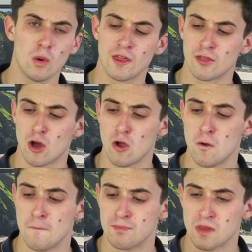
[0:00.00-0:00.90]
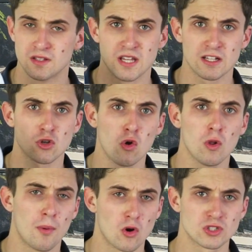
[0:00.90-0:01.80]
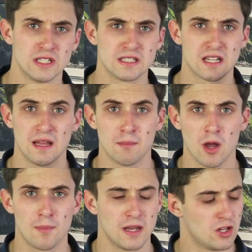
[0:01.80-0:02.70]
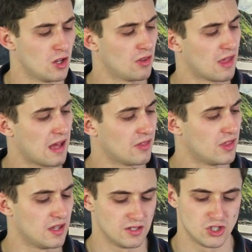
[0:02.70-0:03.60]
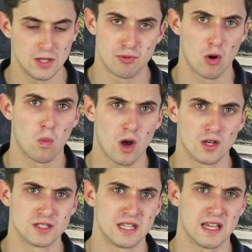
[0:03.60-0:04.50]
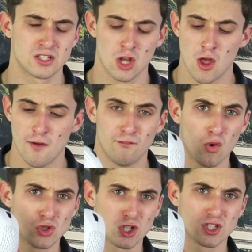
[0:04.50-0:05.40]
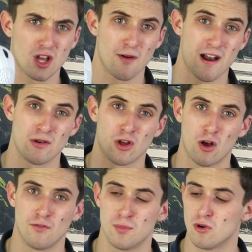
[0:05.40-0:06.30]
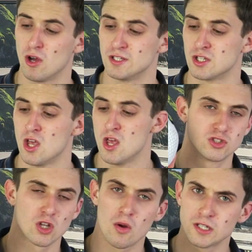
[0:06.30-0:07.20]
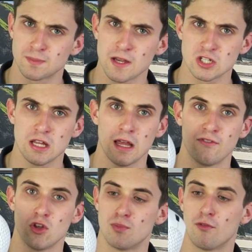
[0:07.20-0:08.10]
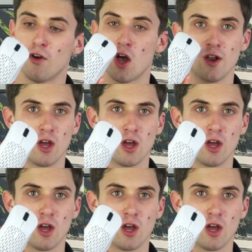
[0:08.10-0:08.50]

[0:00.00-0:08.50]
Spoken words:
with it though ticks all the boxes in my opinion that the G Pro Wireless ticks for just around half the price. So especially if you prefer an